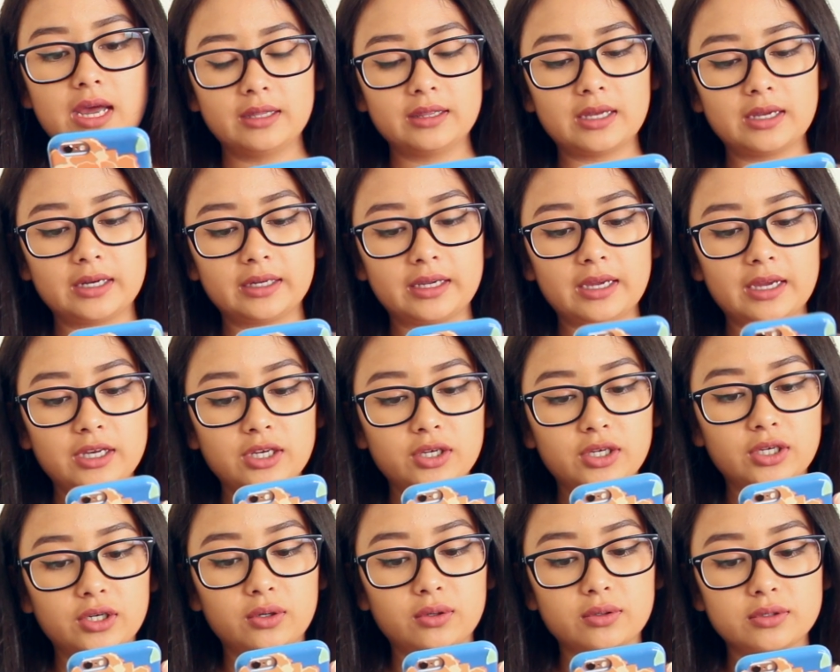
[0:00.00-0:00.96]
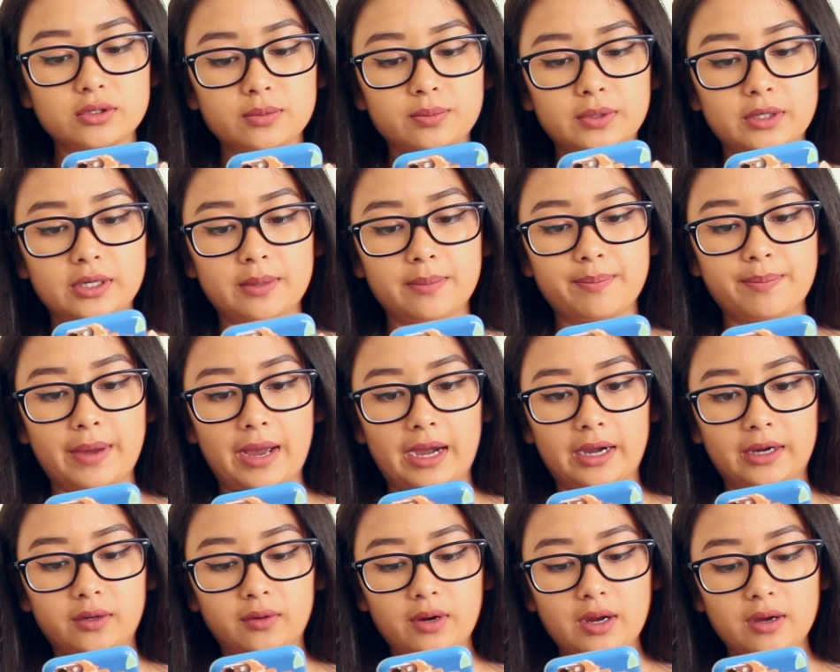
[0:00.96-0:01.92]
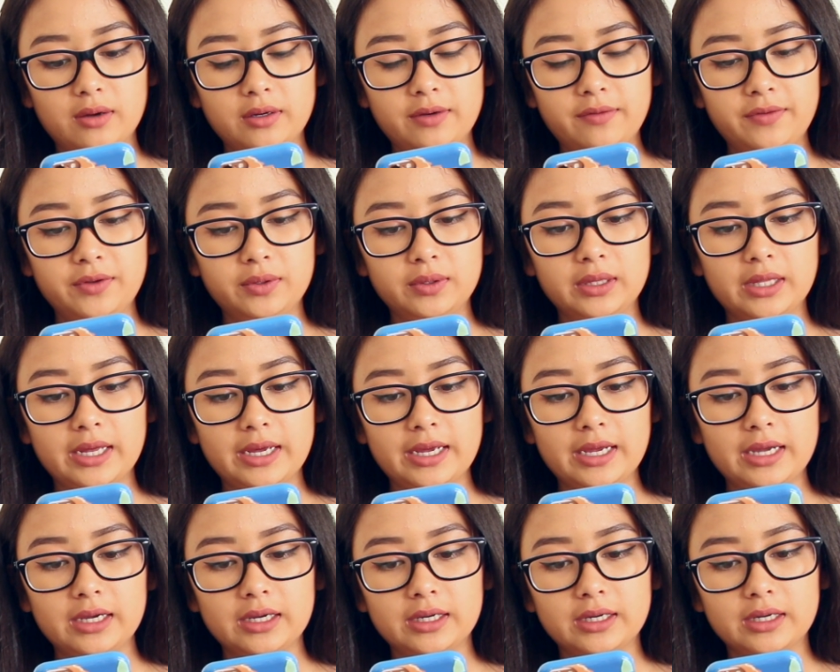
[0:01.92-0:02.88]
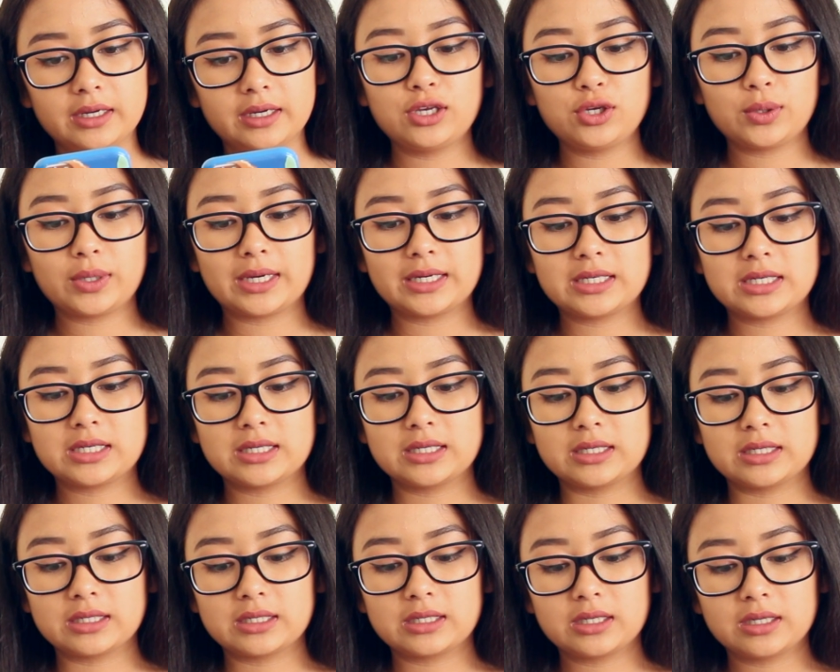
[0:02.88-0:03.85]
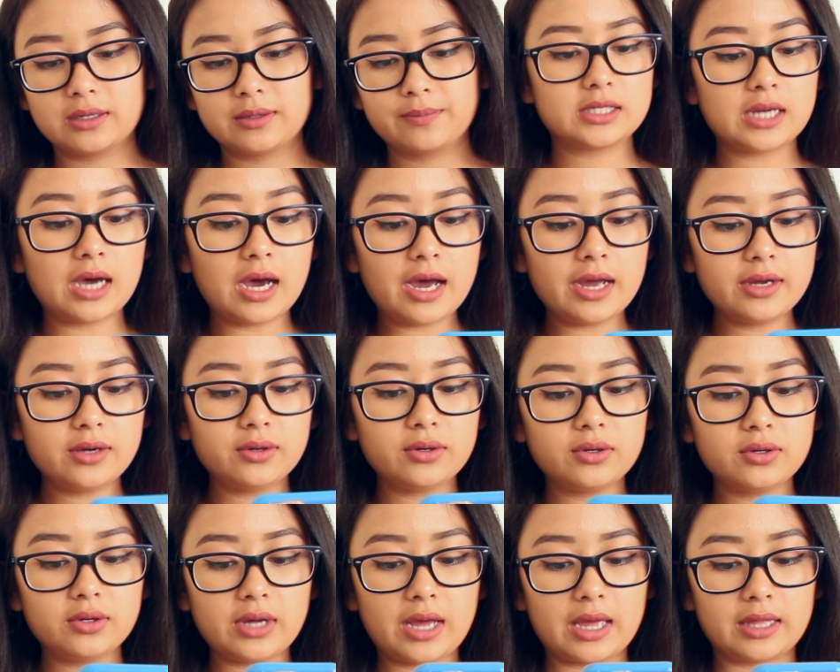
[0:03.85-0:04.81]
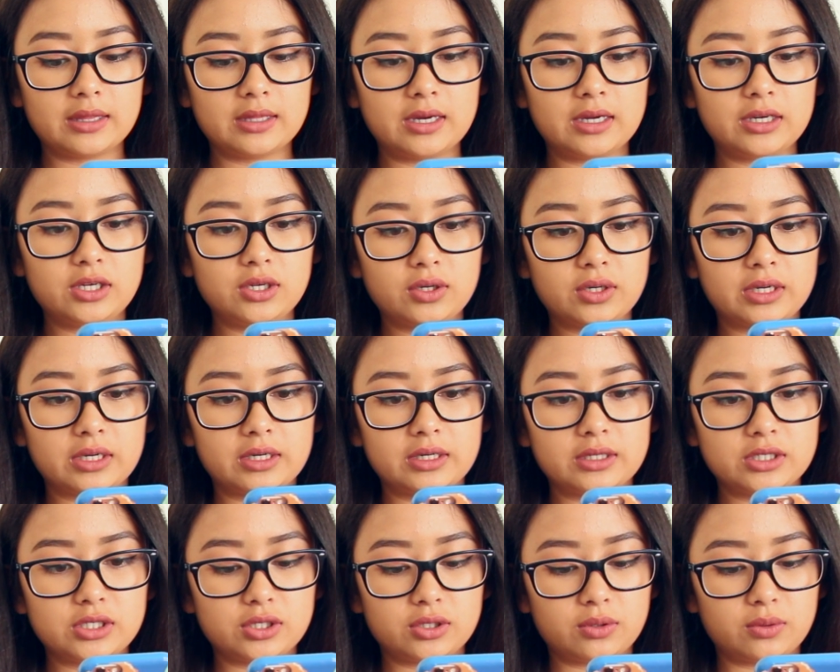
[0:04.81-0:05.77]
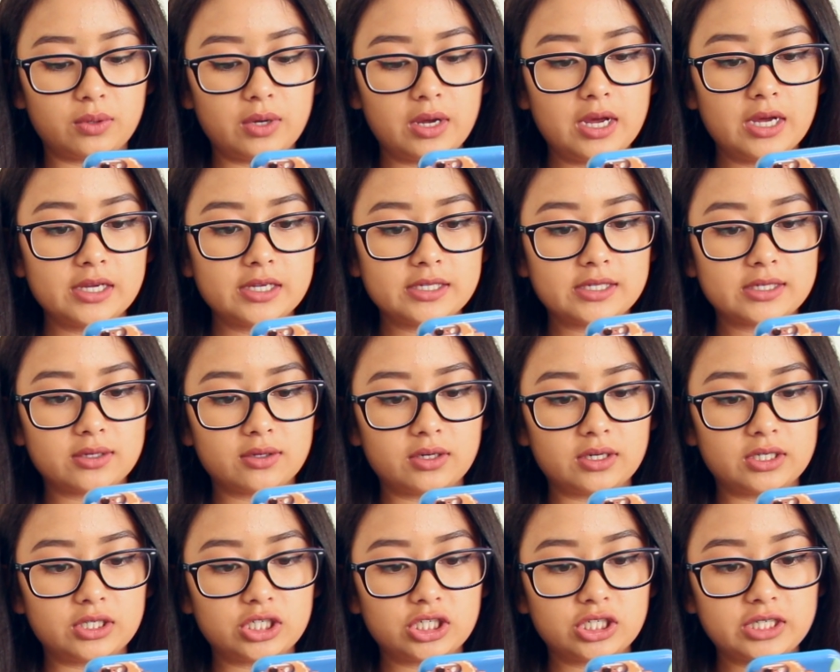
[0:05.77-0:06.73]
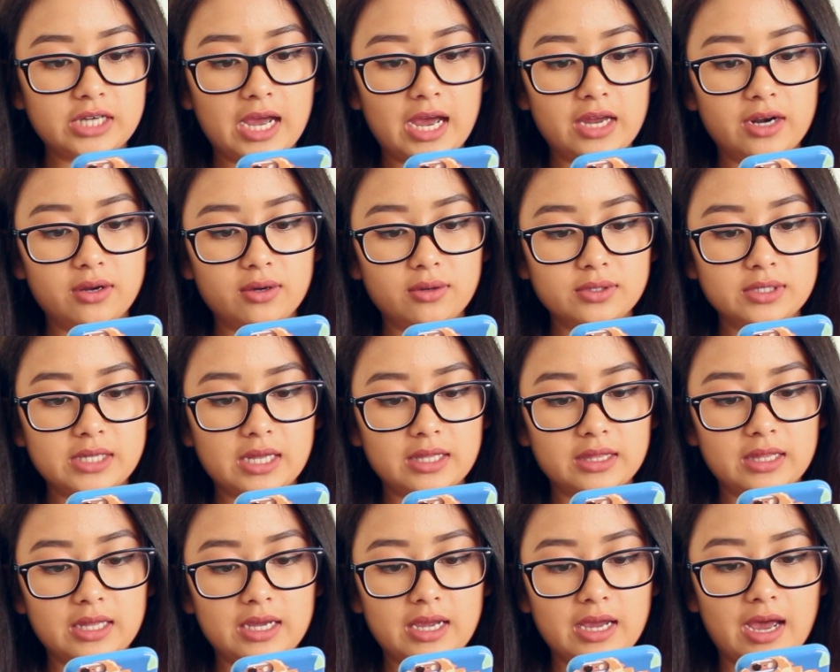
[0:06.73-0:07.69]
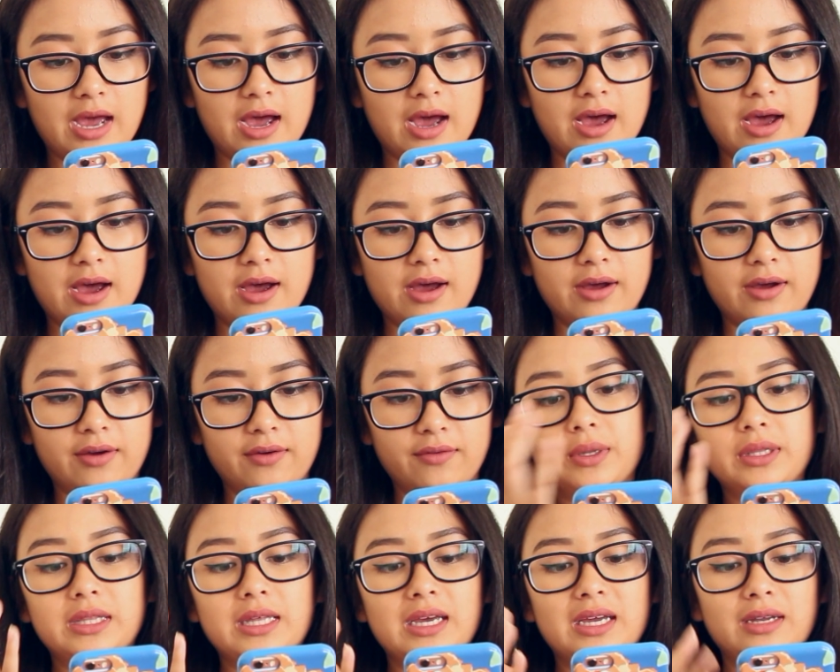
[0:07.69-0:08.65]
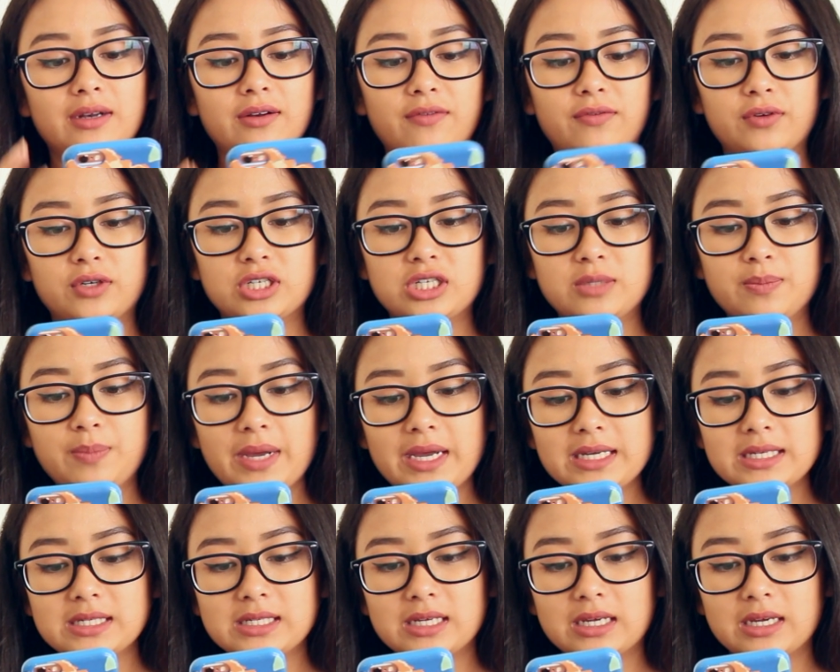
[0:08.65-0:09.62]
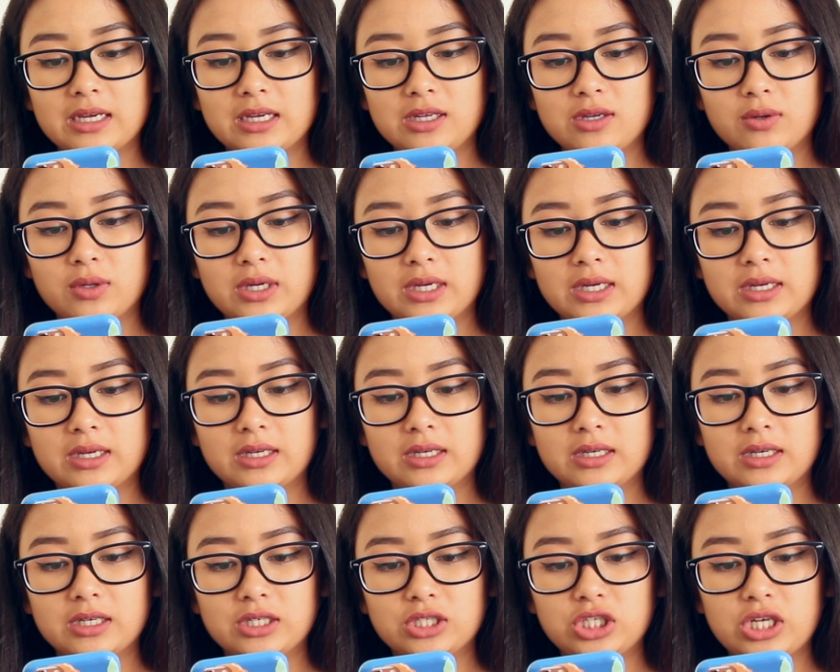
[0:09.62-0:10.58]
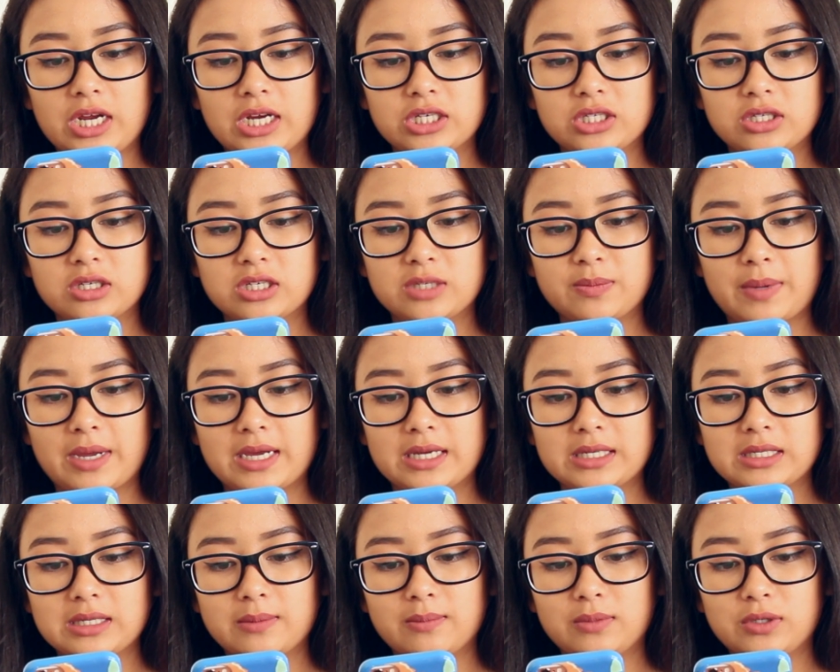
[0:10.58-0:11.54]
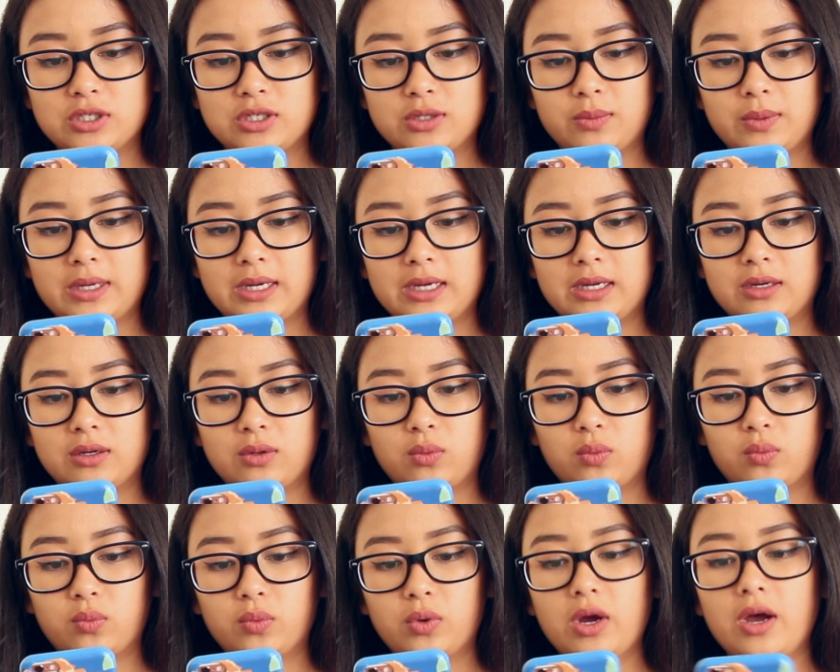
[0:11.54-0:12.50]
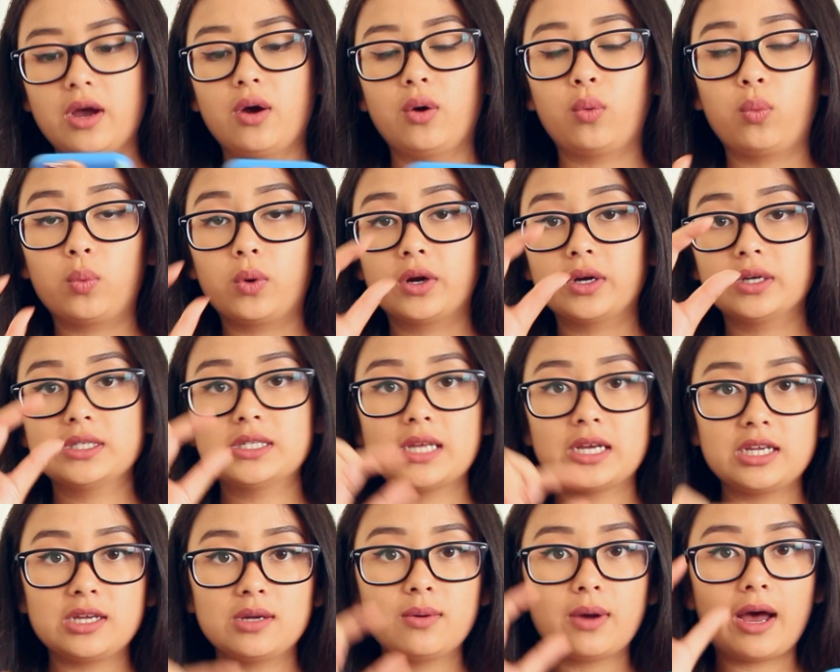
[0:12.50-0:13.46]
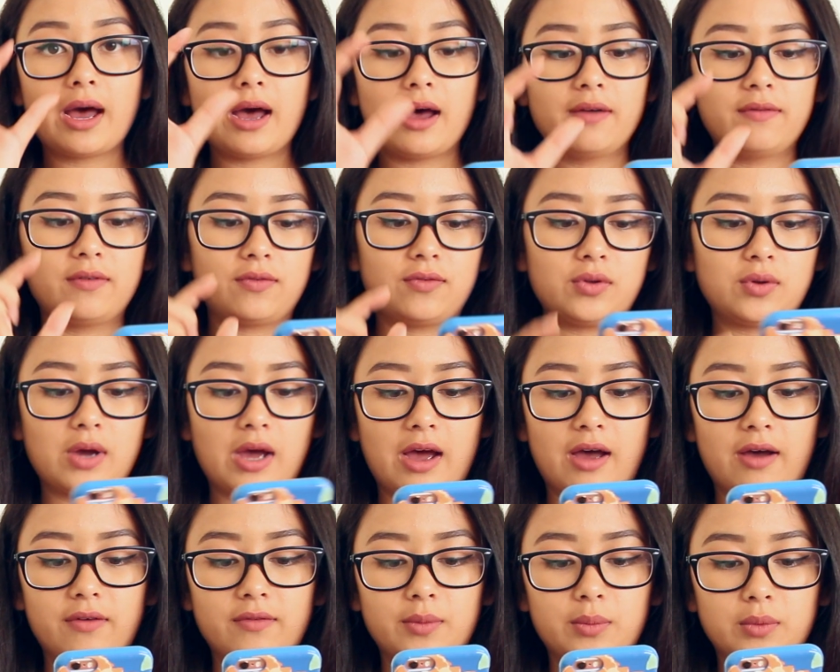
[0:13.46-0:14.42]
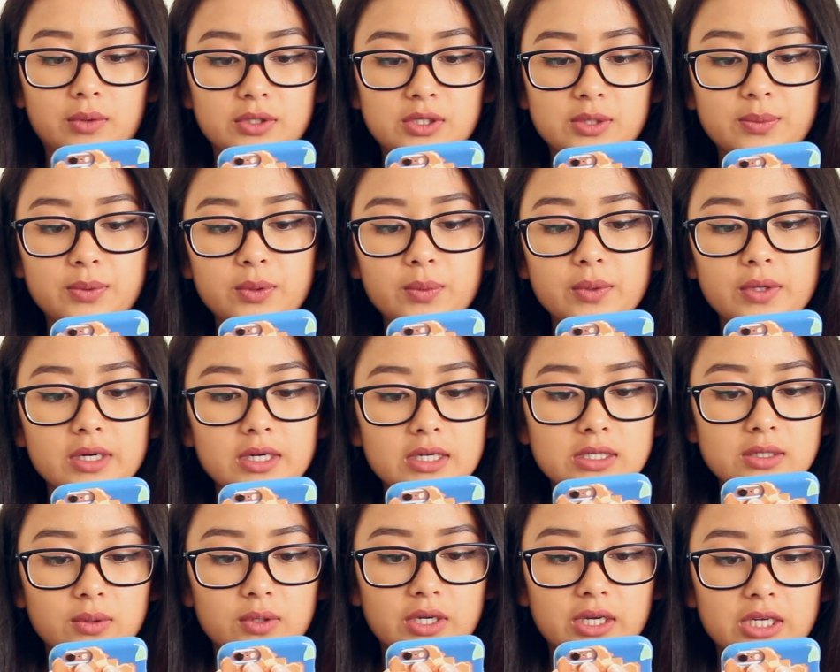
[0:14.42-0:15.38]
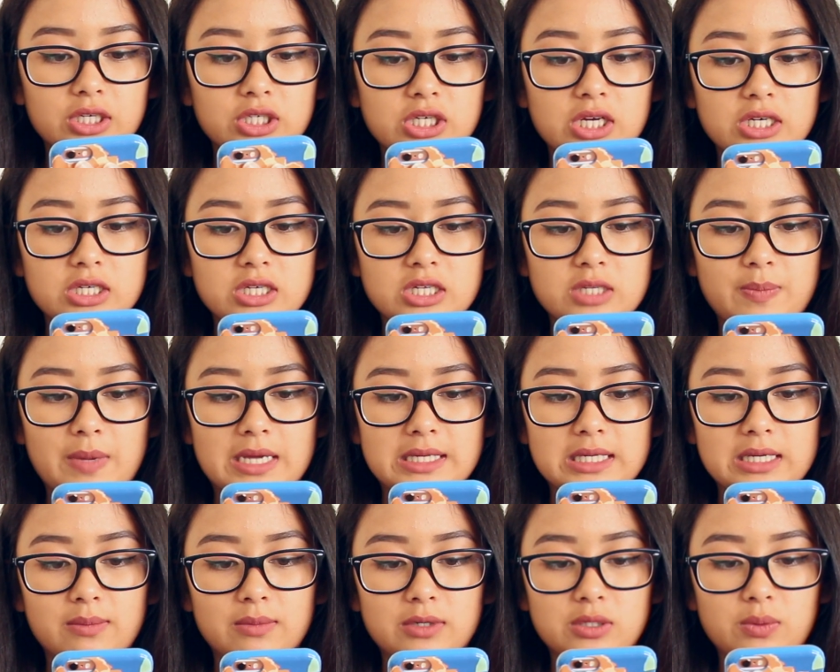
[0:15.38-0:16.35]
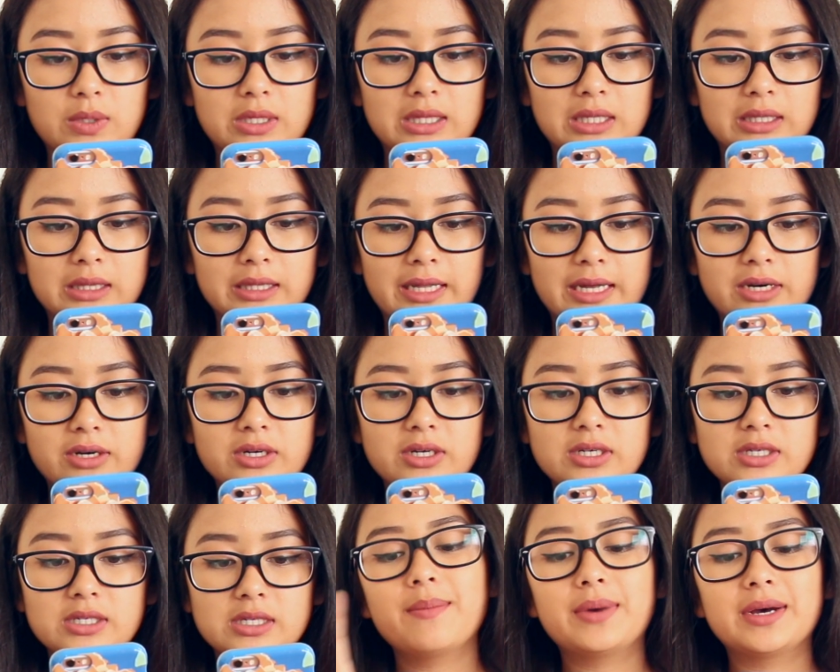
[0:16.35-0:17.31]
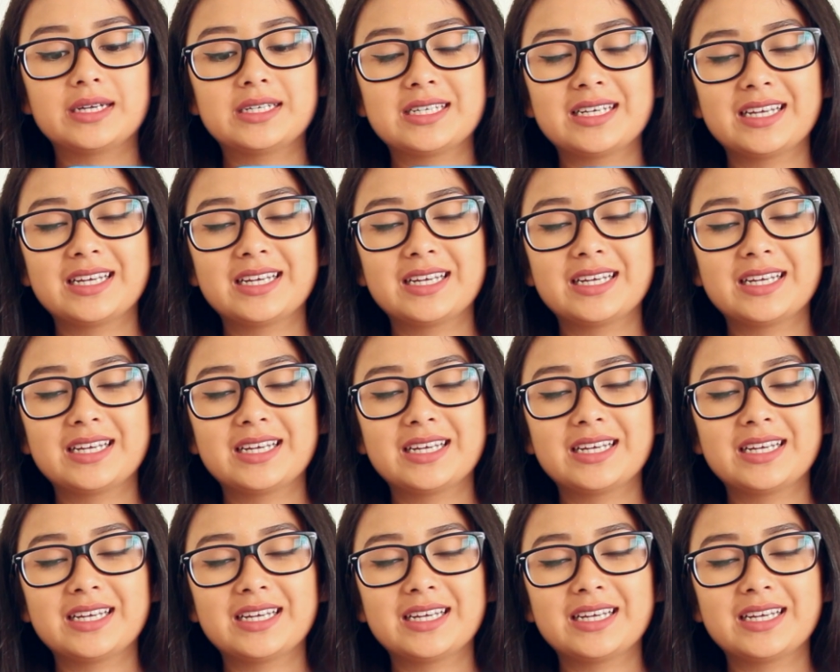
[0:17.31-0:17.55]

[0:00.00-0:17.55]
Then again, you can also put a background if you like. And you get to style and then you can do certain shadows that they have. But then for spacing, you can change the space in between words that you have if you have multiple words or you can change the spacing between the letters but